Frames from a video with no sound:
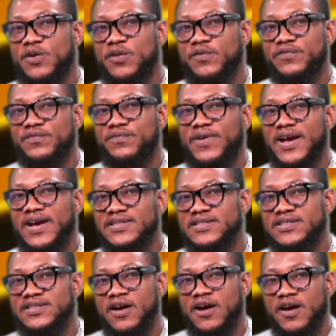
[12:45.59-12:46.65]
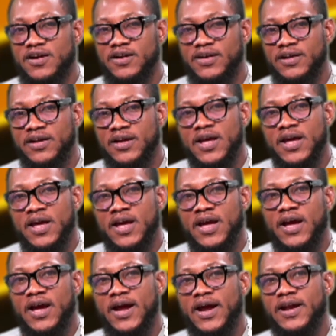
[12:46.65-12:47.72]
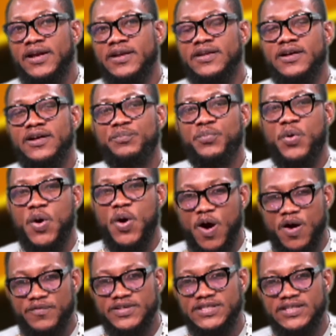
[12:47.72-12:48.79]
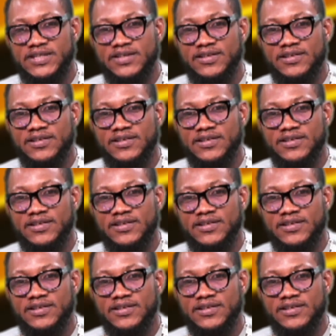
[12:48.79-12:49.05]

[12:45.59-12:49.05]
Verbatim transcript: of fighting hunger and poverty.